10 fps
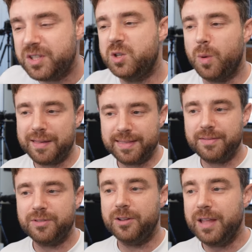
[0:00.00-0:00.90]
Do I
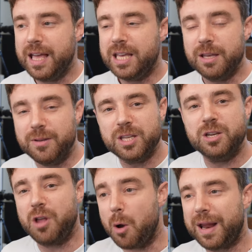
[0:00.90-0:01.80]
think that
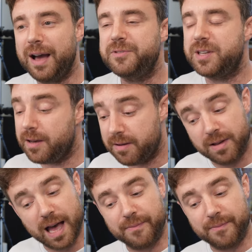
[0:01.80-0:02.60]
you don't have to,